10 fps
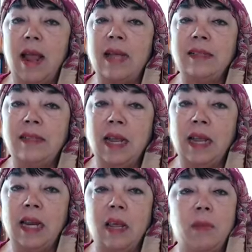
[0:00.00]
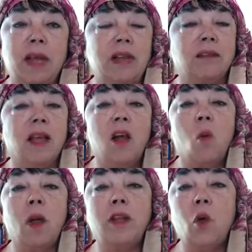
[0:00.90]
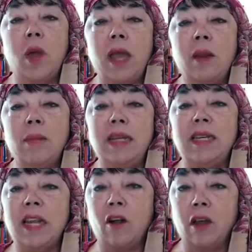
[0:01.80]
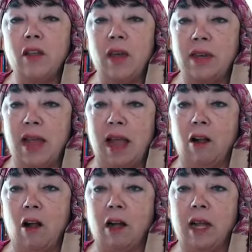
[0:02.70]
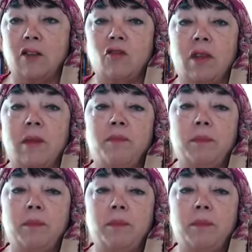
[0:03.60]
and secondly, because, while no enemy dareth attack our country,